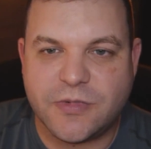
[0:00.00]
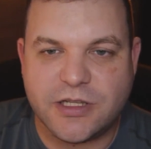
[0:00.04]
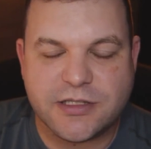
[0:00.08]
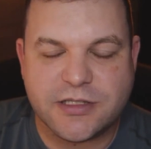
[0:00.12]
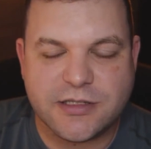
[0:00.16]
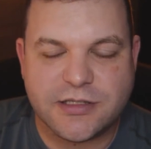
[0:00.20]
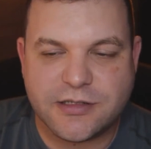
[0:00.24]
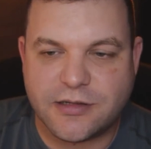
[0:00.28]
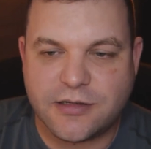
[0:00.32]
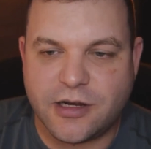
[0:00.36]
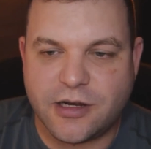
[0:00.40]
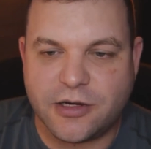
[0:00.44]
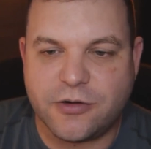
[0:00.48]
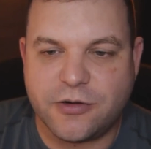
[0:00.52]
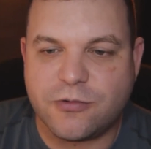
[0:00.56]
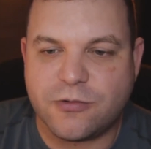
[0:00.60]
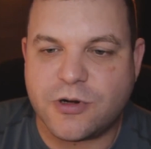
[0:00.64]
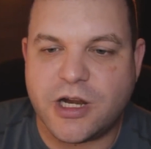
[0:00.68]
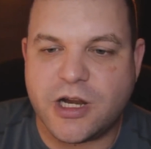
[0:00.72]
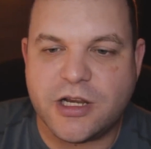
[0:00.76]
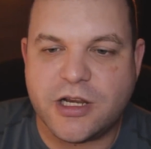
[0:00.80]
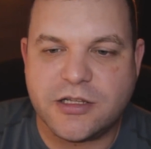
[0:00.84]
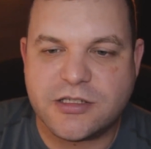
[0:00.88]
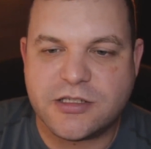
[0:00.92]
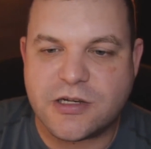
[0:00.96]
It's a
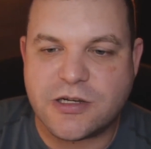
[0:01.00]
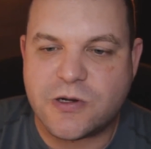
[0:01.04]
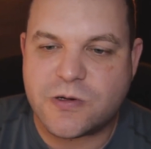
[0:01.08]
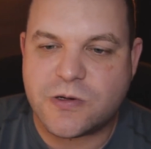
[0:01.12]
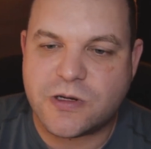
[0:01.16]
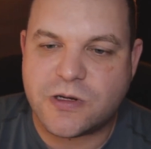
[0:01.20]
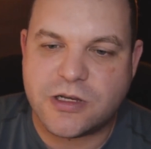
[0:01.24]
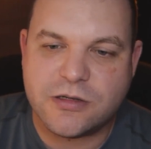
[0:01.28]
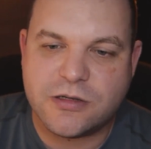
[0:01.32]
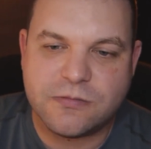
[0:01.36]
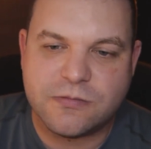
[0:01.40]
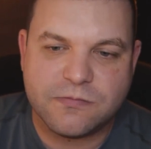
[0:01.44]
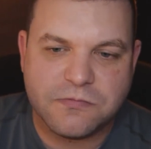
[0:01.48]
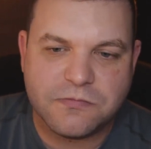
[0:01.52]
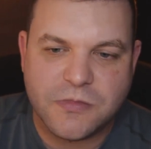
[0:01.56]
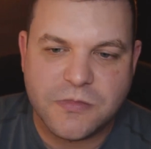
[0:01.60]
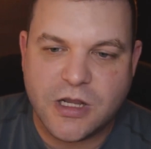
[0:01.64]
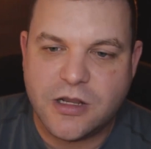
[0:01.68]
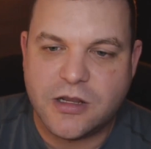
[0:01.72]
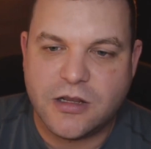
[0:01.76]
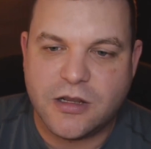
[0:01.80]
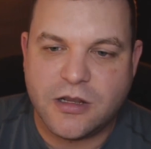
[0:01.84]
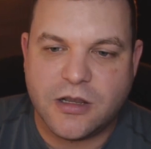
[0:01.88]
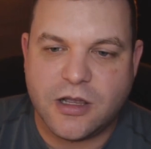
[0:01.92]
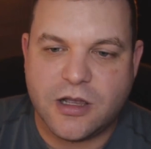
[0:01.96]
great token.
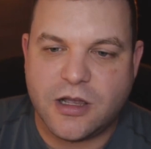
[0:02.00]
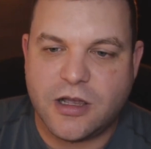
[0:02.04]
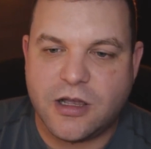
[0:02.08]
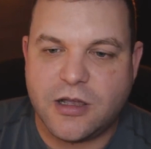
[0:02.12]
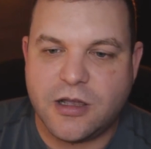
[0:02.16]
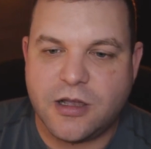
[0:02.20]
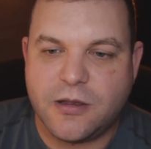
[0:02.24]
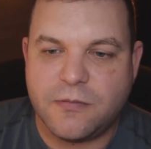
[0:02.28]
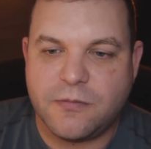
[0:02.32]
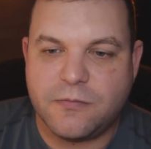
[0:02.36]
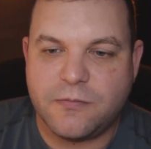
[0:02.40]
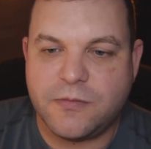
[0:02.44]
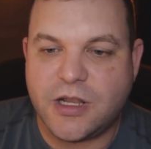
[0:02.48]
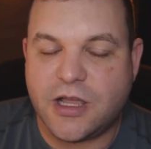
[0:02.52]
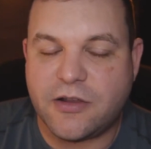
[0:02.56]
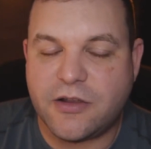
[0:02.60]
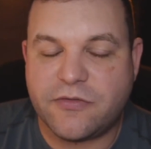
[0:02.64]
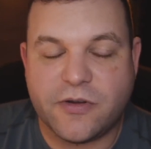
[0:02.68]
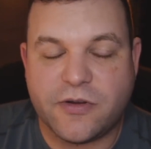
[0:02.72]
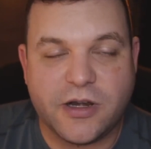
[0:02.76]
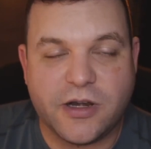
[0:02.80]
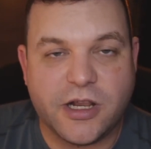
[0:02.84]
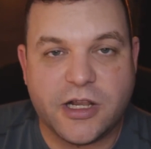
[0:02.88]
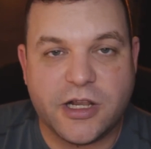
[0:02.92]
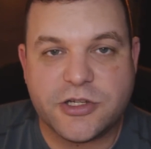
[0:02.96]
Um, not
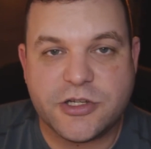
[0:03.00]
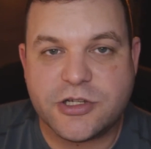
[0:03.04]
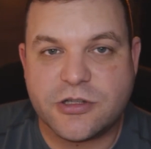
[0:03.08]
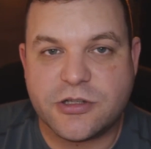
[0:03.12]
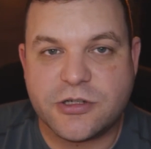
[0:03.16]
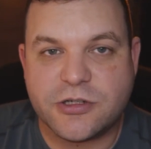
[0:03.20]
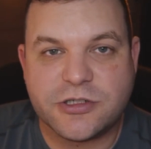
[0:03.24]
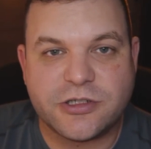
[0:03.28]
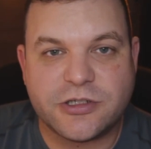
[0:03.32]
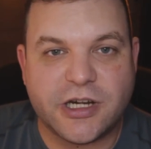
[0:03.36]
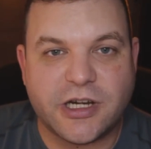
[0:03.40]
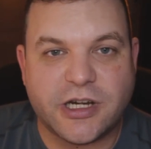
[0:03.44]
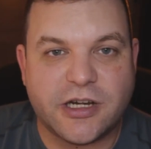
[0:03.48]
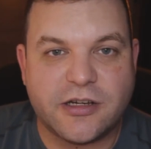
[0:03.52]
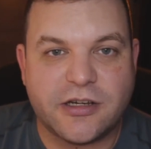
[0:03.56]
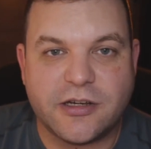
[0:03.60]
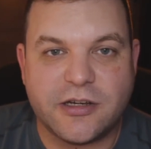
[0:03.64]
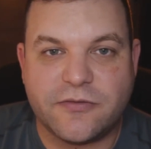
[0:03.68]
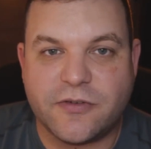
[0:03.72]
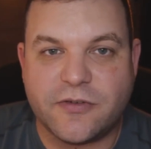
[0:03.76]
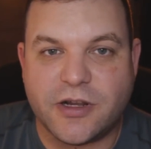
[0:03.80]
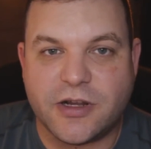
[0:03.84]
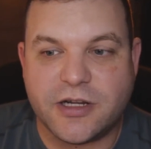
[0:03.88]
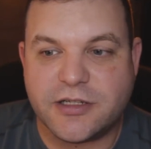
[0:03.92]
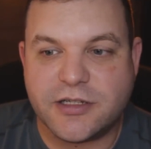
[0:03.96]
financial or trading
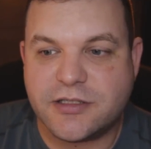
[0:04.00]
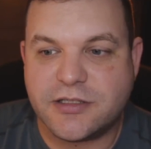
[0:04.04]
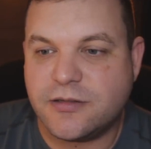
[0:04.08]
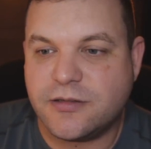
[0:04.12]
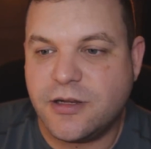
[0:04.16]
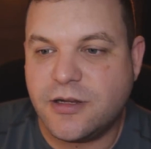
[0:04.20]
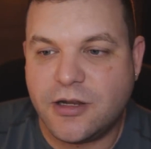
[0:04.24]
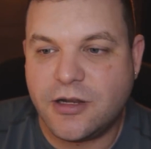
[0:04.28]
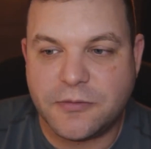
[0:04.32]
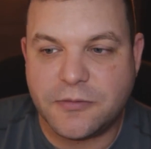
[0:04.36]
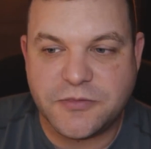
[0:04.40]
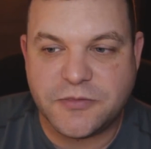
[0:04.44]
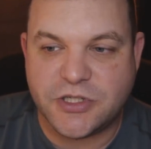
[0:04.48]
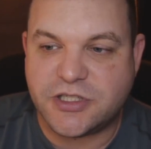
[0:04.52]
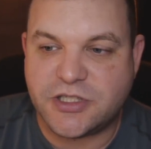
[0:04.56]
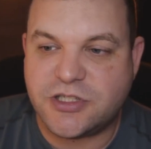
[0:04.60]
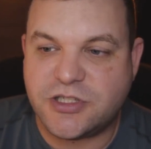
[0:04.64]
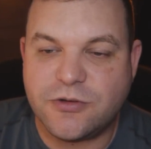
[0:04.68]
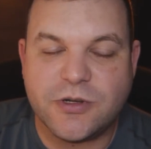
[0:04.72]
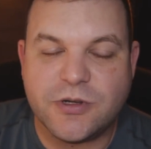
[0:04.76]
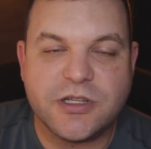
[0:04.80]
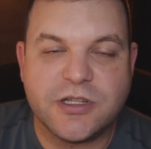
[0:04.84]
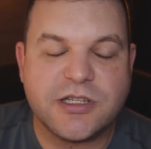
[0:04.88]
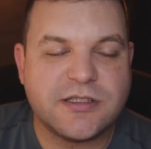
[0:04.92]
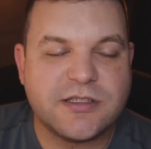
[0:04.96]
advice. Just
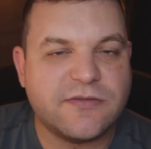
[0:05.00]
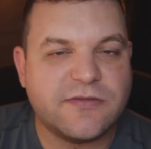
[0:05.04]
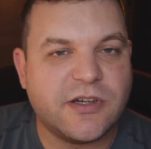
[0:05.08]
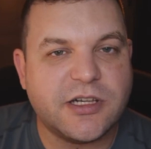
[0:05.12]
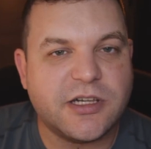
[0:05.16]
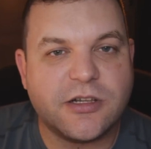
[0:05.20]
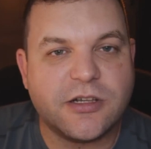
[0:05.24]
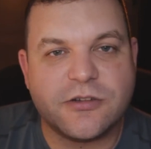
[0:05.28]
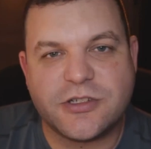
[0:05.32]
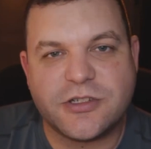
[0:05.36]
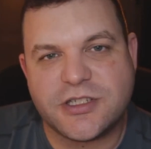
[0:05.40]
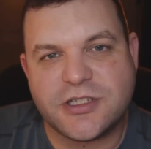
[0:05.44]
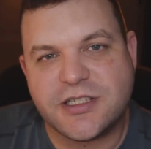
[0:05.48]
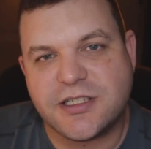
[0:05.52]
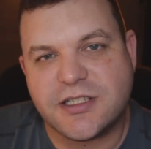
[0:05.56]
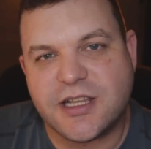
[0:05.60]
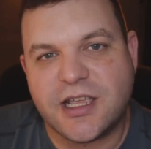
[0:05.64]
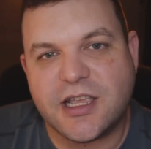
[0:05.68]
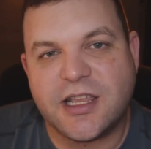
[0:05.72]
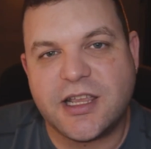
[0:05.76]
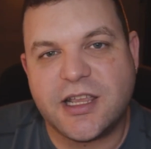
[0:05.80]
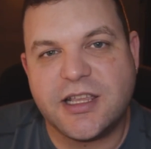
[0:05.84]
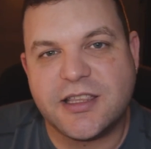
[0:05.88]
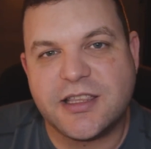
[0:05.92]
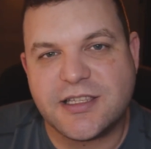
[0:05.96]
doing this video just
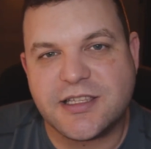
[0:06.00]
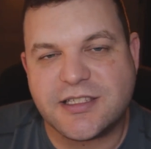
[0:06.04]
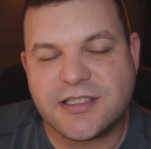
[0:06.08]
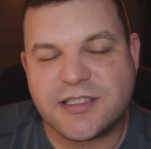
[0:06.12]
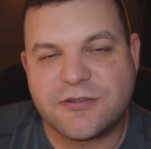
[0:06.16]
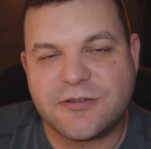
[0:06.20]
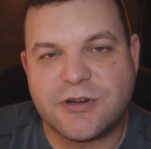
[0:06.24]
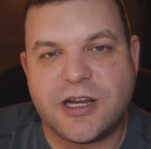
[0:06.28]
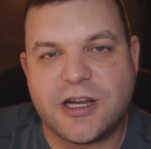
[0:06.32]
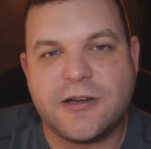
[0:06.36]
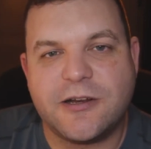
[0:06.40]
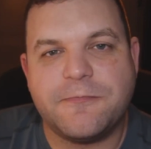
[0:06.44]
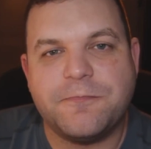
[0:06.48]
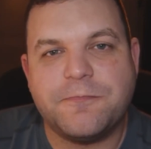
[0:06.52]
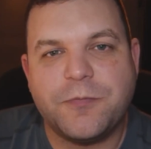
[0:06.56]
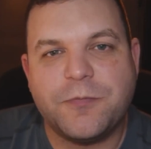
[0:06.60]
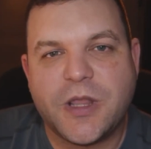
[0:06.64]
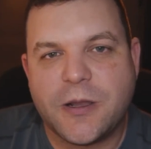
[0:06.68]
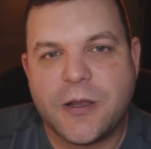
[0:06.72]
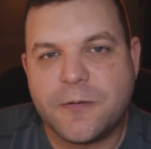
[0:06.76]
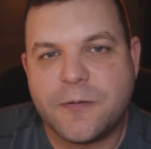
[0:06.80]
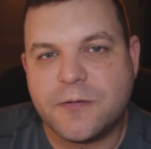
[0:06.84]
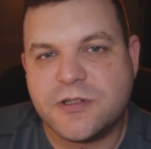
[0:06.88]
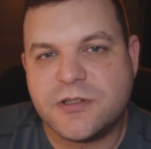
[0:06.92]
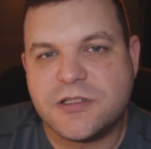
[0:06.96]
to illustrate
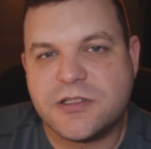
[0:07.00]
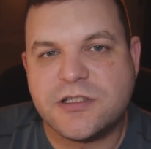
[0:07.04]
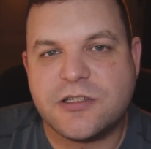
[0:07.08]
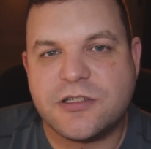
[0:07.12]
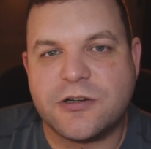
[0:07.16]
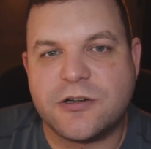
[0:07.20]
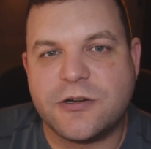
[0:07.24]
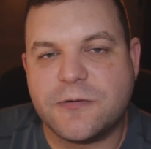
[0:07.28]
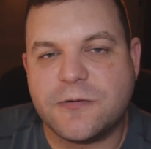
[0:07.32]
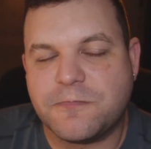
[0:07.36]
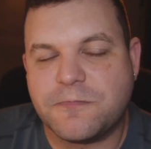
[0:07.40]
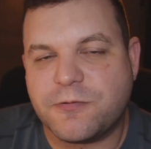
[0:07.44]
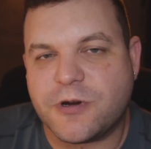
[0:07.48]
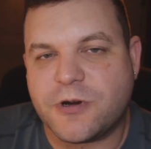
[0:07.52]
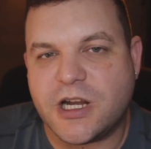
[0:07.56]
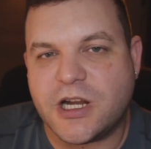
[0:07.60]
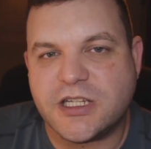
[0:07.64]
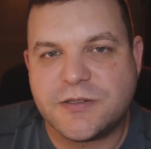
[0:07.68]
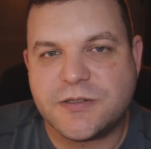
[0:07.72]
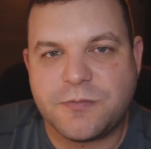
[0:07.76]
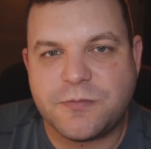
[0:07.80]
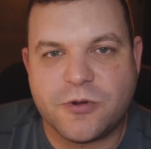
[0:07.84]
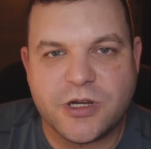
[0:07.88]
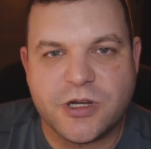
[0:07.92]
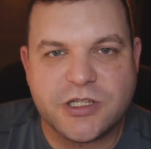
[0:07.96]
certain
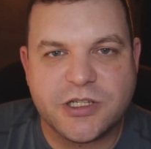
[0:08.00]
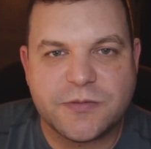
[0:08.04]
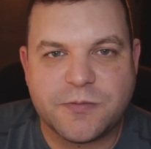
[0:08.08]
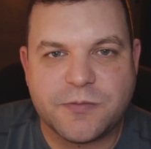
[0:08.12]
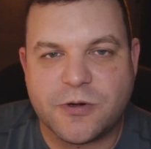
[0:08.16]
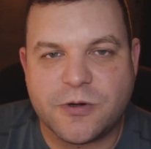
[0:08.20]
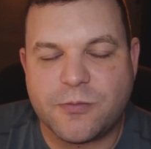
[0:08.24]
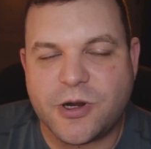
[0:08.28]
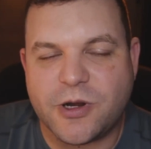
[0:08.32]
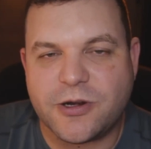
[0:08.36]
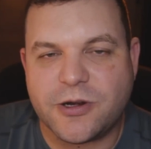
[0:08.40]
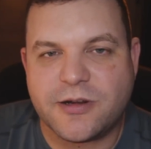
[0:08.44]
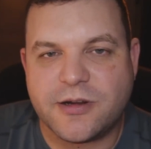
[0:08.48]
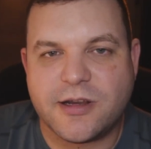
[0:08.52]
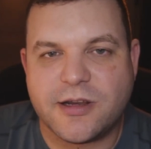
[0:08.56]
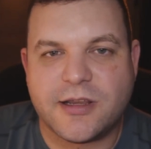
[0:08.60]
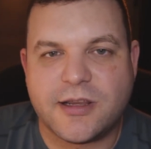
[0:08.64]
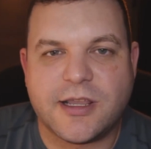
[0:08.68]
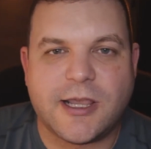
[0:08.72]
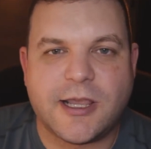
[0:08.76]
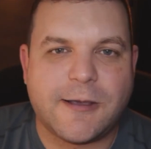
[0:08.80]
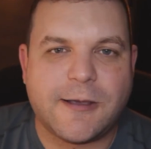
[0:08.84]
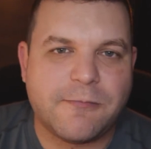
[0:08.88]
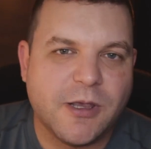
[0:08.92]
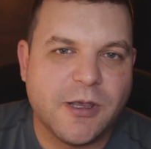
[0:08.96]
price points per market
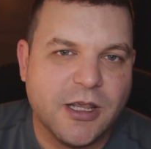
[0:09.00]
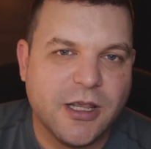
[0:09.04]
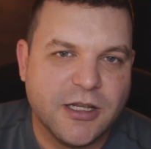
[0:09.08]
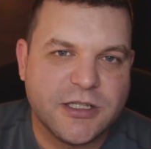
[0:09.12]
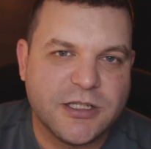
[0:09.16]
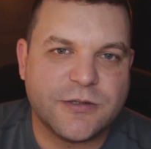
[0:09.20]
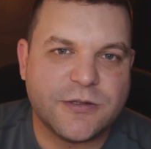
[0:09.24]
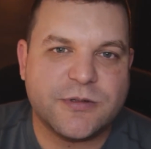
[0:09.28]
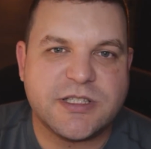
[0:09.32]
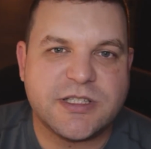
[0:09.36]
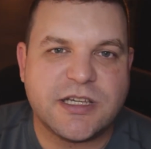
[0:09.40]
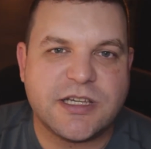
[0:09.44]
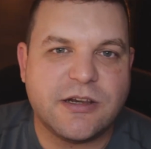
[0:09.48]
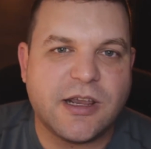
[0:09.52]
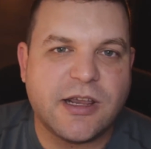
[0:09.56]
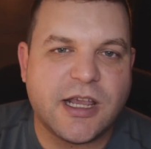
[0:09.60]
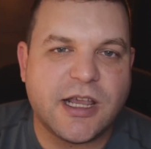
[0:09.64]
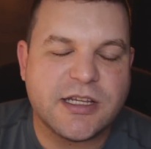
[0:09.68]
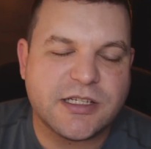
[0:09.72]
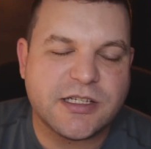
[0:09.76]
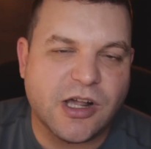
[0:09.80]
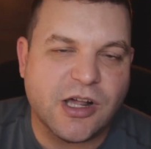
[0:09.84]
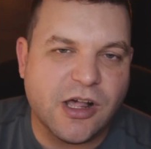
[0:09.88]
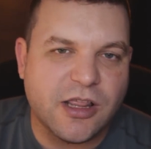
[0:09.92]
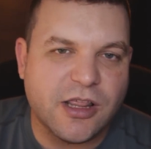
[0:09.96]
cap. So we'll see you
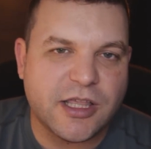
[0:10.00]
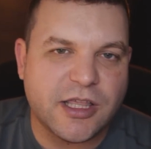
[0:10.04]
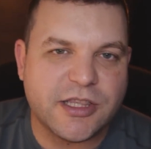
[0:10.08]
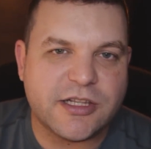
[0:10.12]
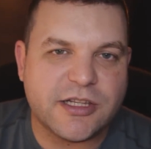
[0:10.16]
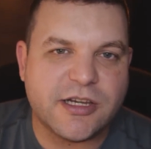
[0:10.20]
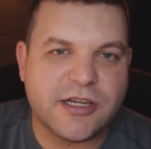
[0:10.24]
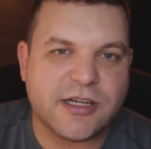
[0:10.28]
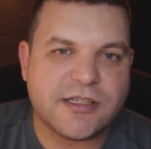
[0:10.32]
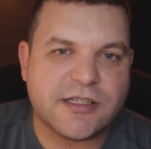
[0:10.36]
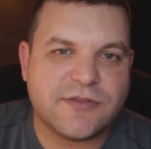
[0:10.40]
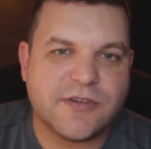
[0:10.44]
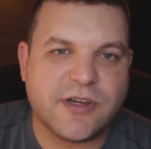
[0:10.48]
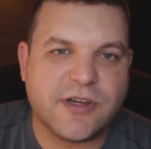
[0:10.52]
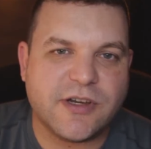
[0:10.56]
guys all on the next